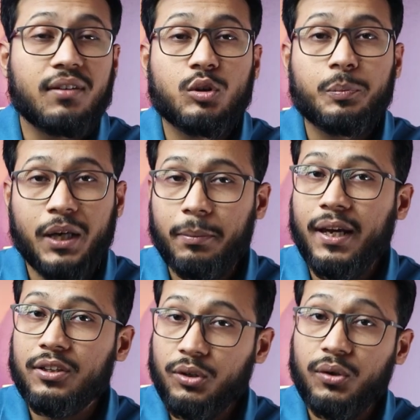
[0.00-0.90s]
have to pay
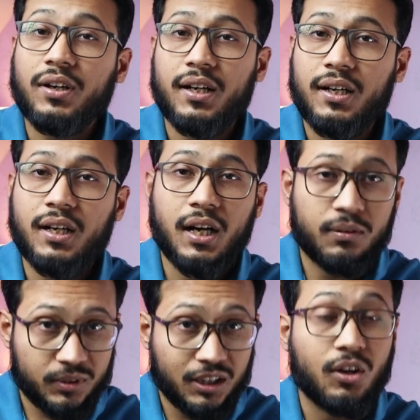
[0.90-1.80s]
back your credit
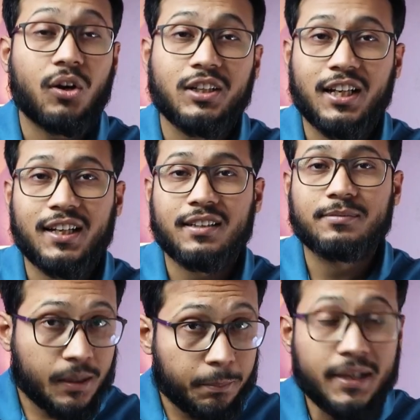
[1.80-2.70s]
card with a long delay.
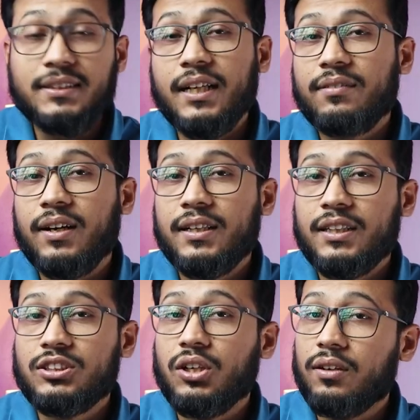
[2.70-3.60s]
The best
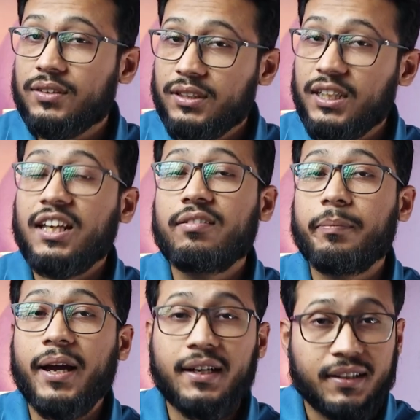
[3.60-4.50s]
advantage of the
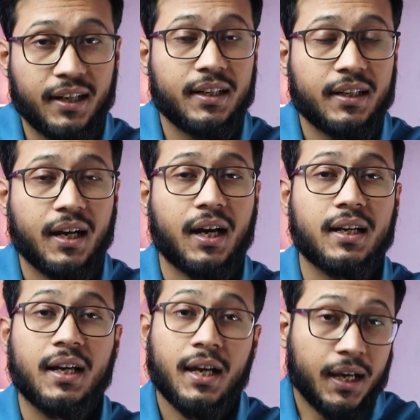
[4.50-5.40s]
TF Bank credit
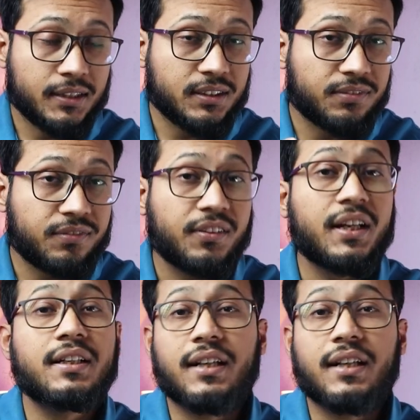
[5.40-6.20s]
card is the free